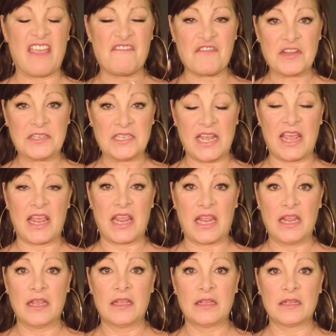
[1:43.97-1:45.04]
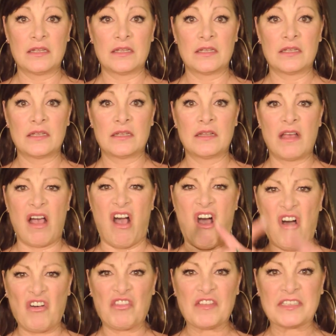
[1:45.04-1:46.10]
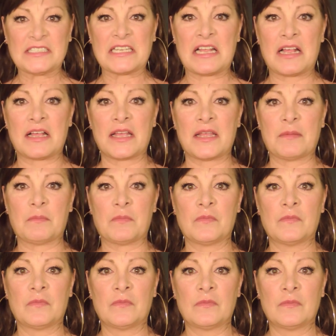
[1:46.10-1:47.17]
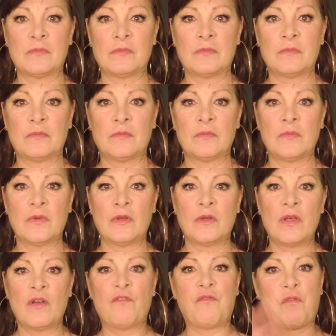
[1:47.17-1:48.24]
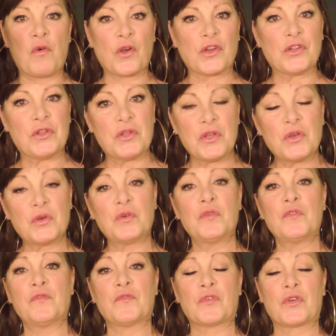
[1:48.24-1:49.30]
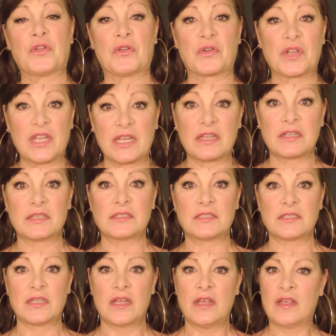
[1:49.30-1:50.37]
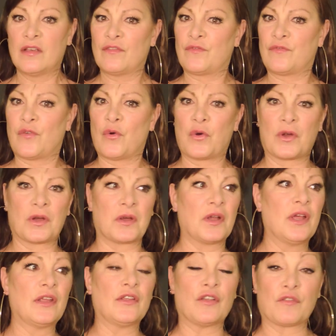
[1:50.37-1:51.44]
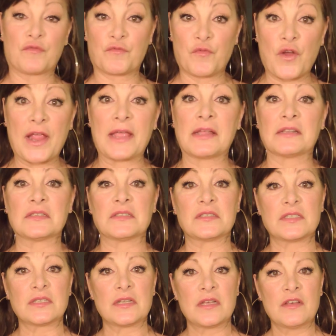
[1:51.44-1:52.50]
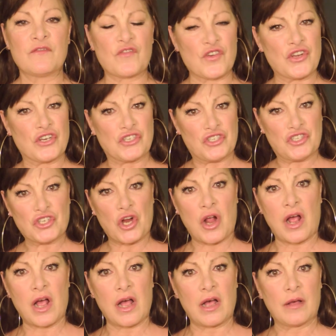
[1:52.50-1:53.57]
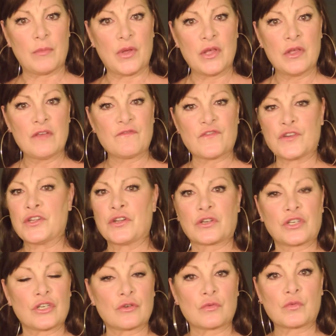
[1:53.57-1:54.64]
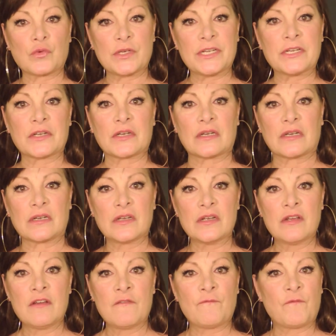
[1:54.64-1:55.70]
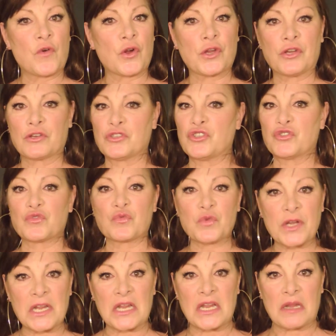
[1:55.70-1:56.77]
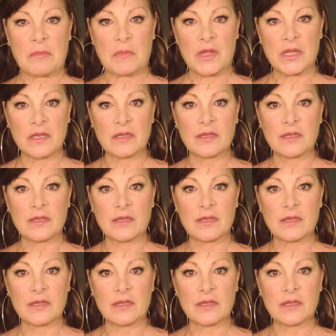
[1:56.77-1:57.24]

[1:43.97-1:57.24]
Every day, all the time. For you, for your kids, for your friends, for your job, for your career, for your dream.